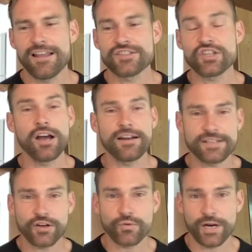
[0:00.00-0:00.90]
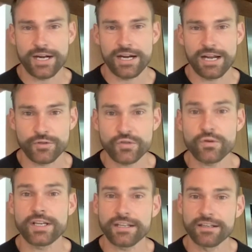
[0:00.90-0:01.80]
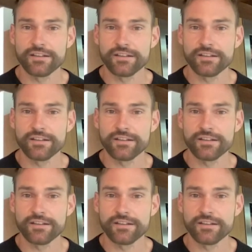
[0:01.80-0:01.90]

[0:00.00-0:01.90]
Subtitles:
saw it as a great opportunity.